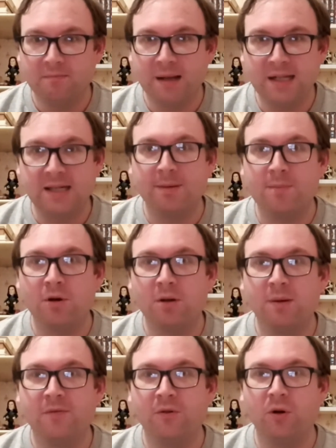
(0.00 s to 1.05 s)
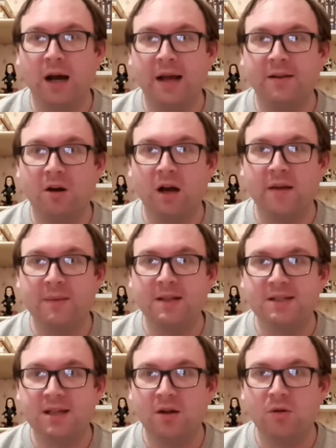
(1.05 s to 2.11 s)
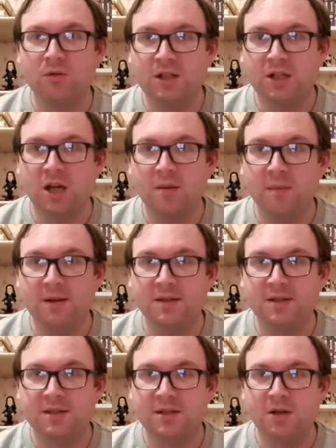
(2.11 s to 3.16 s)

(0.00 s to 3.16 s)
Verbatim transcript: picked up a book before and I have been so determined